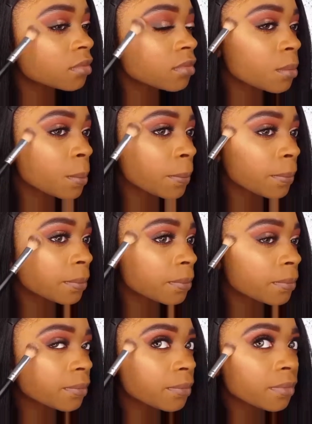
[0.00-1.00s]

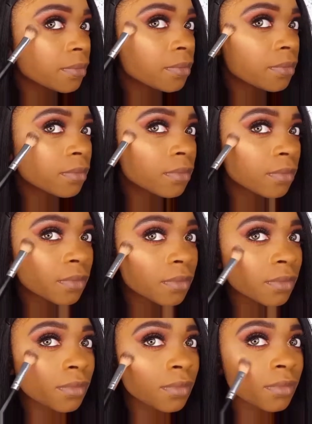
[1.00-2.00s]

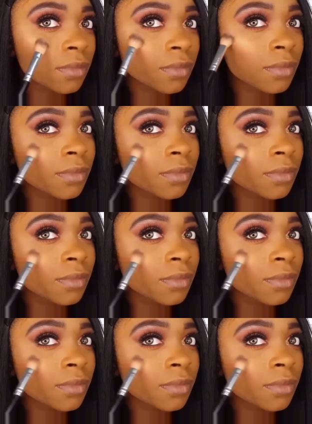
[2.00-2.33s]
No one is speaking in this clip.